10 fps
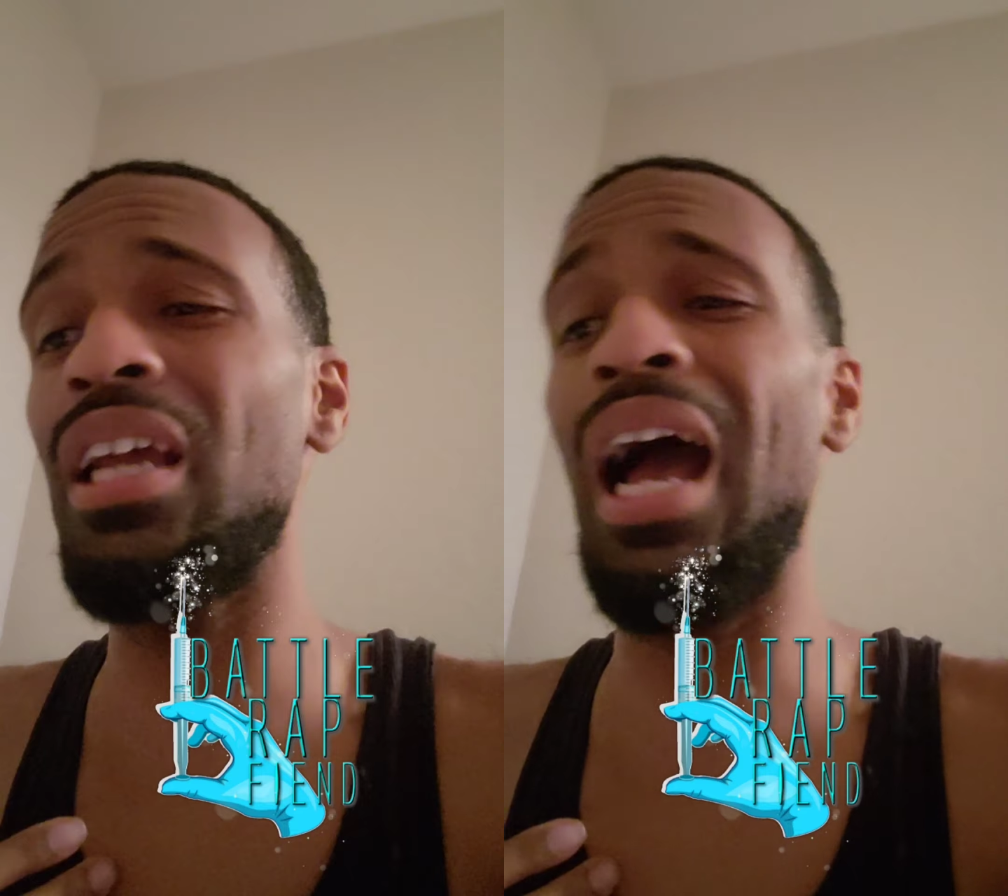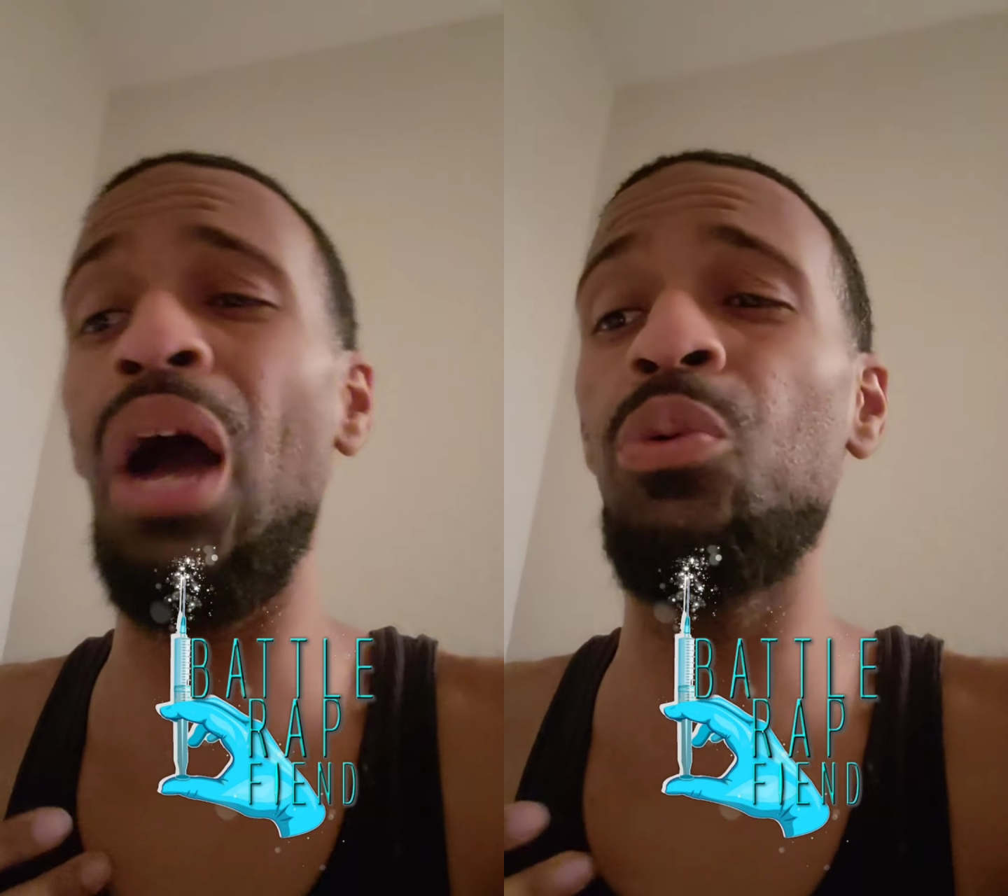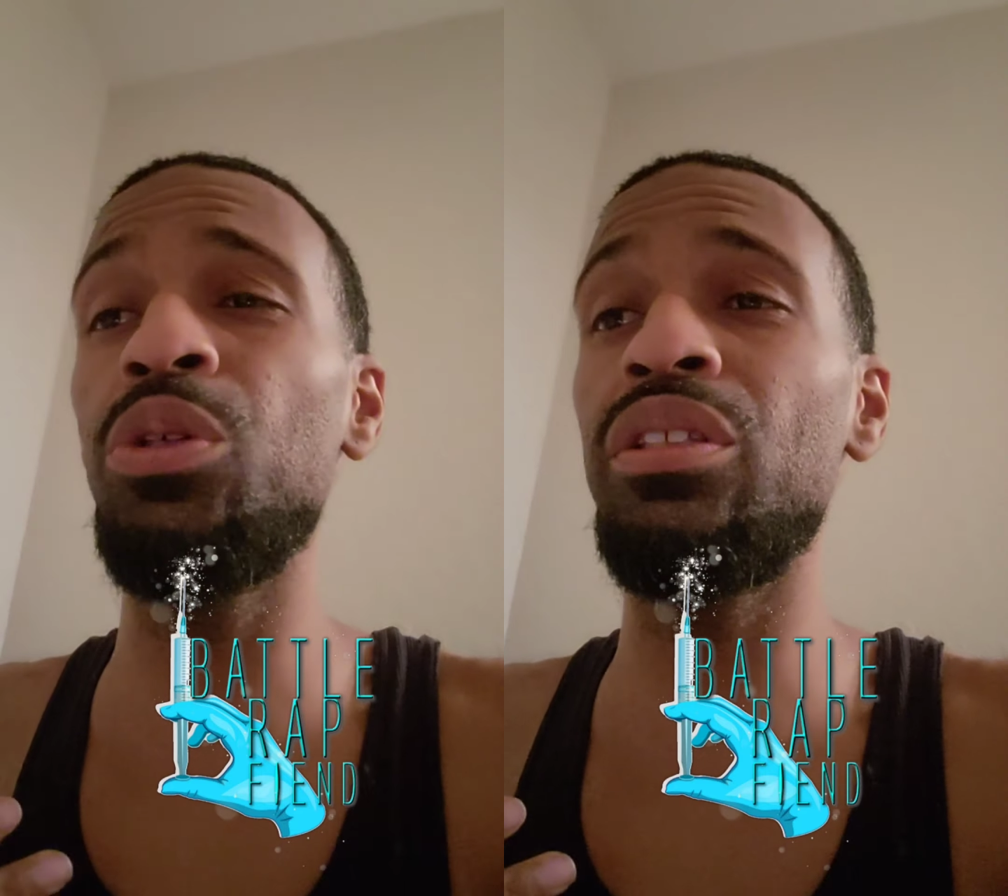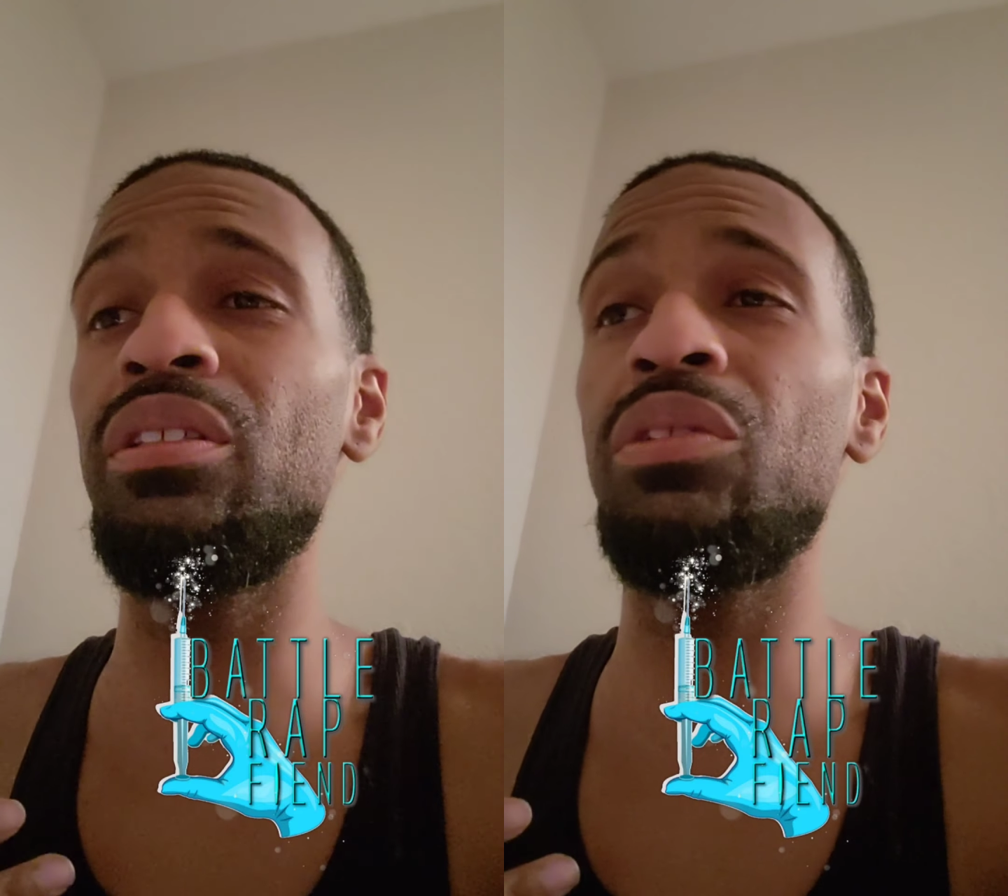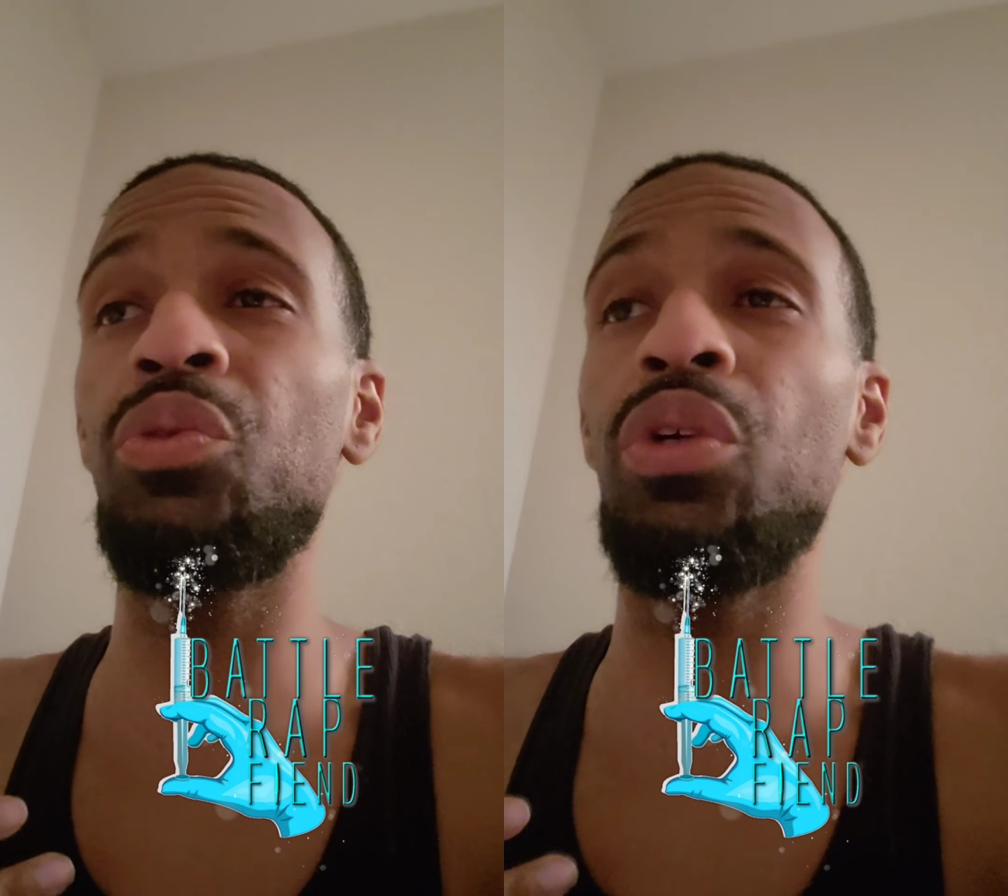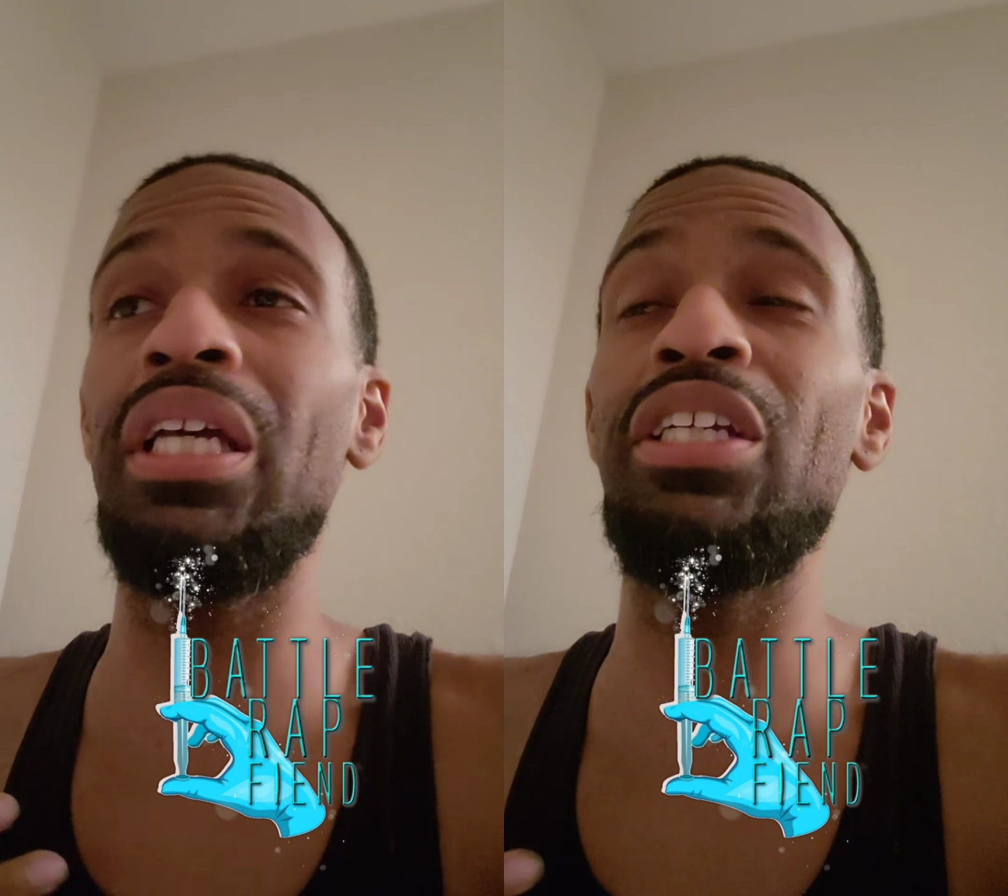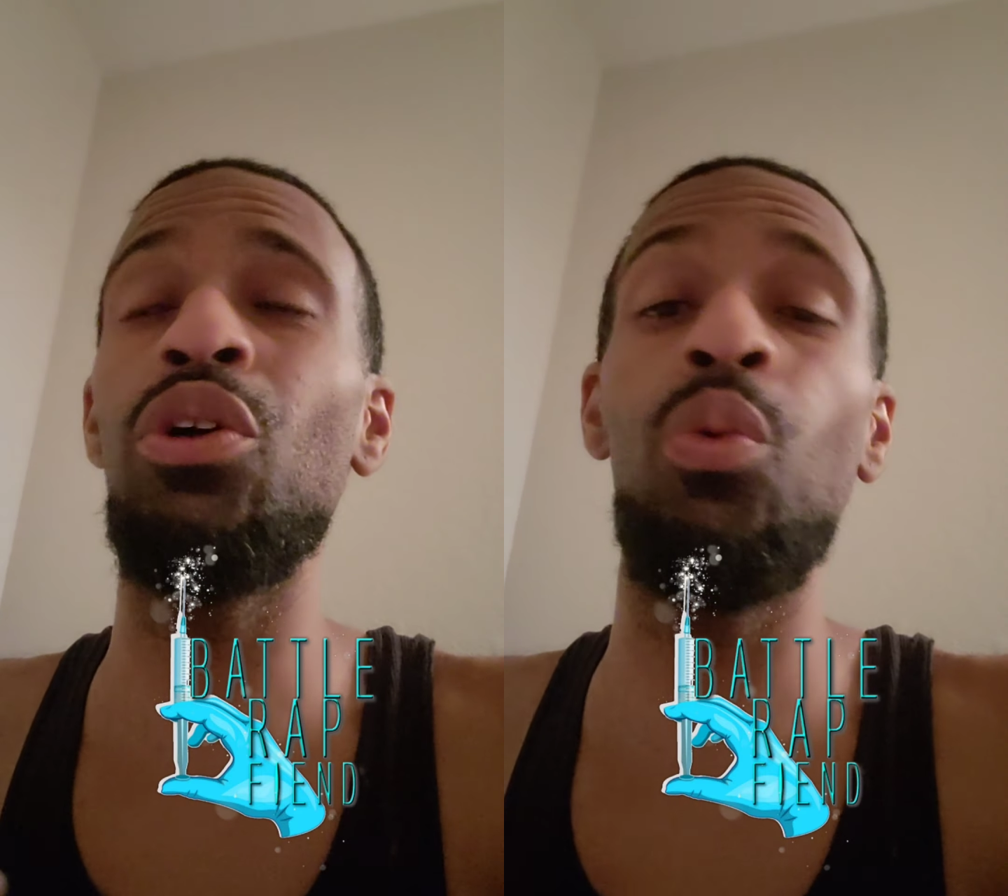I would, you know,